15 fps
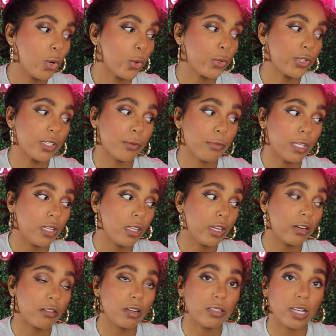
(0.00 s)
or something
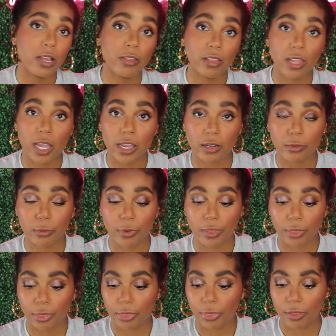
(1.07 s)
later on down the line with
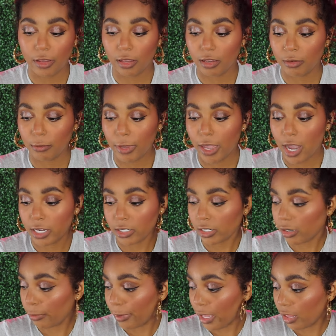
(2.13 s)
the
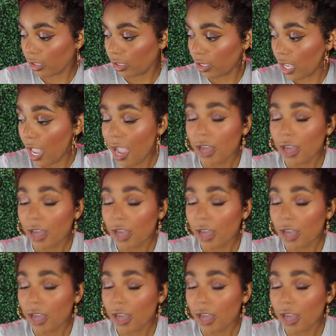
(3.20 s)
eyeshadow palette.